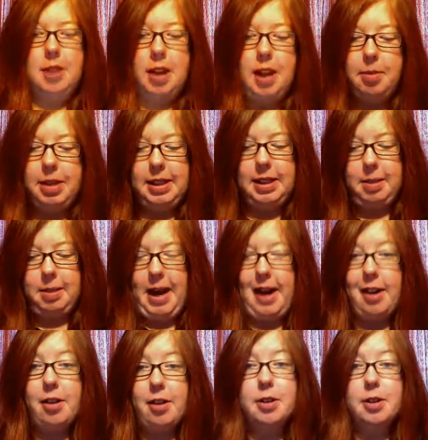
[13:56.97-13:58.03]
because the
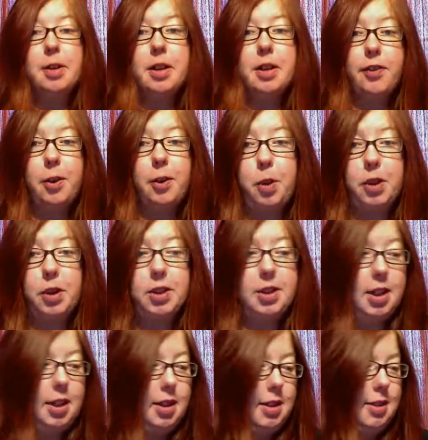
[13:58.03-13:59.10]
pattern is written for
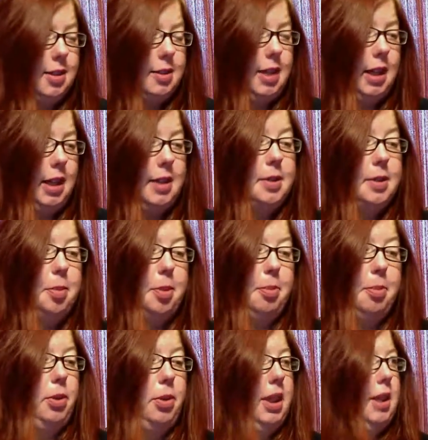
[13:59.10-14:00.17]
worsted and this is like super
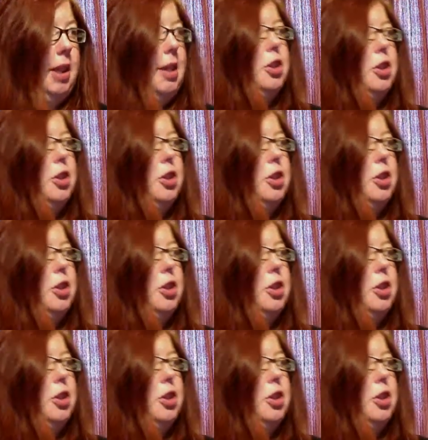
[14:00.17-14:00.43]
bulky. I'll show